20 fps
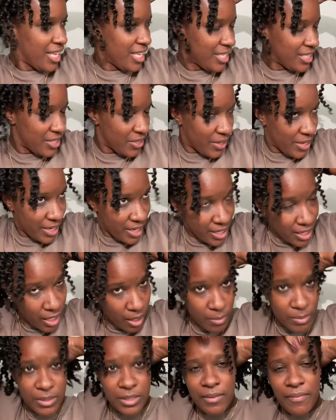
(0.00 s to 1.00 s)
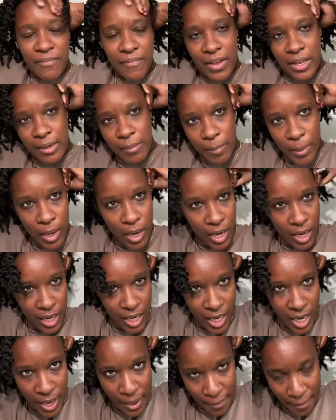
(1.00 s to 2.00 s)
so here comes the fun part.
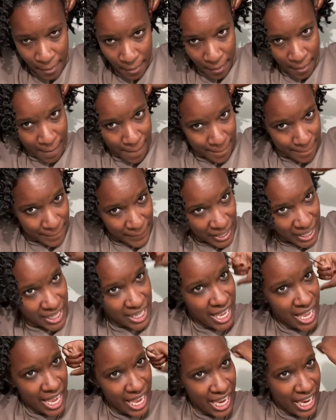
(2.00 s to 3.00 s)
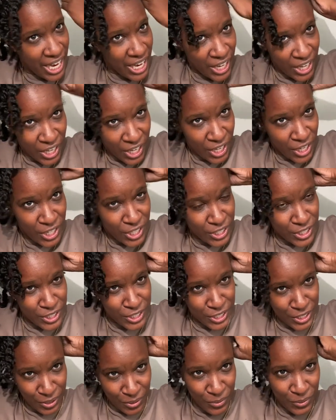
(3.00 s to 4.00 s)
Big hair,
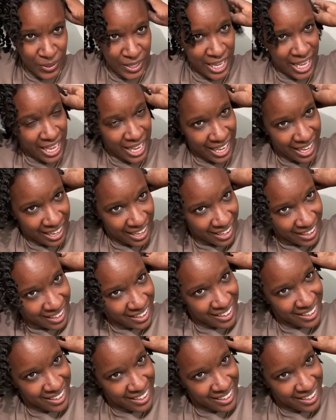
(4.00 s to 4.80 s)
don't care.